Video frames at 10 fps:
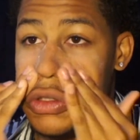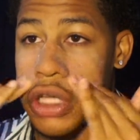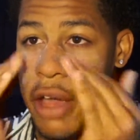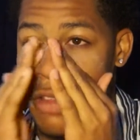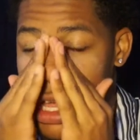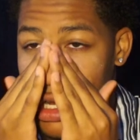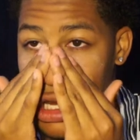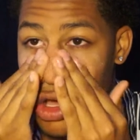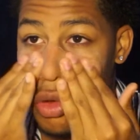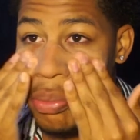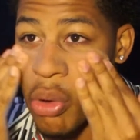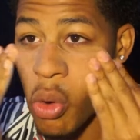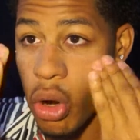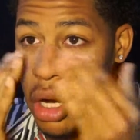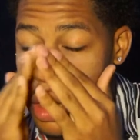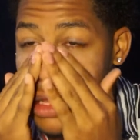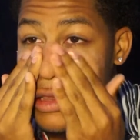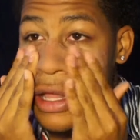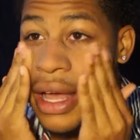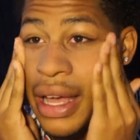to have that no pore
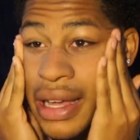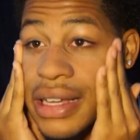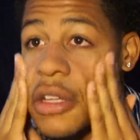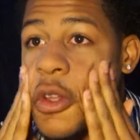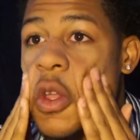look,